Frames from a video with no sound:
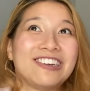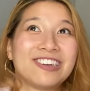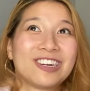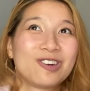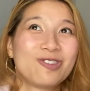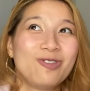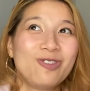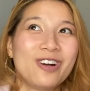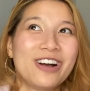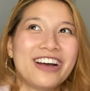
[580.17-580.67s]
You're
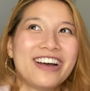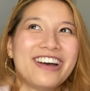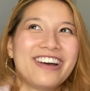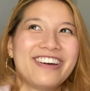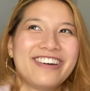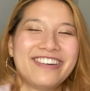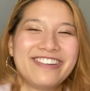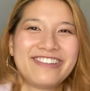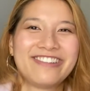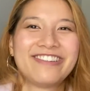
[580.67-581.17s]
like,
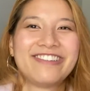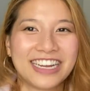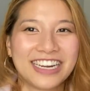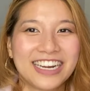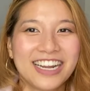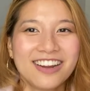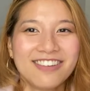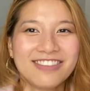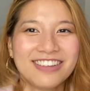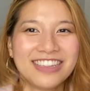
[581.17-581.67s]
whoa, like
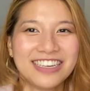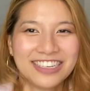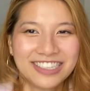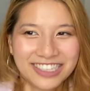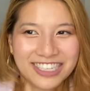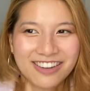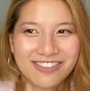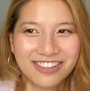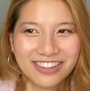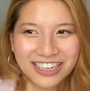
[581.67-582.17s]
everything's
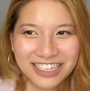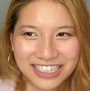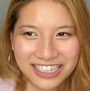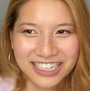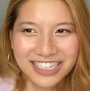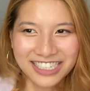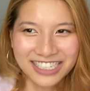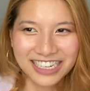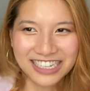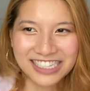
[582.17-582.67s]
stimulation,
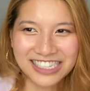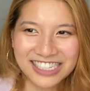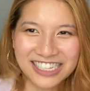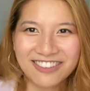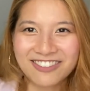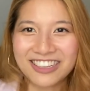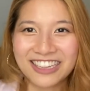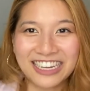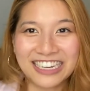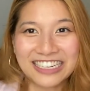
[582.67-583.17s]
intense
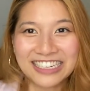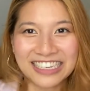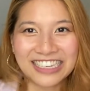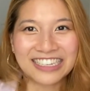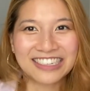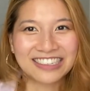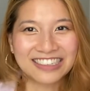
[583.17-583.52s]
stimulation.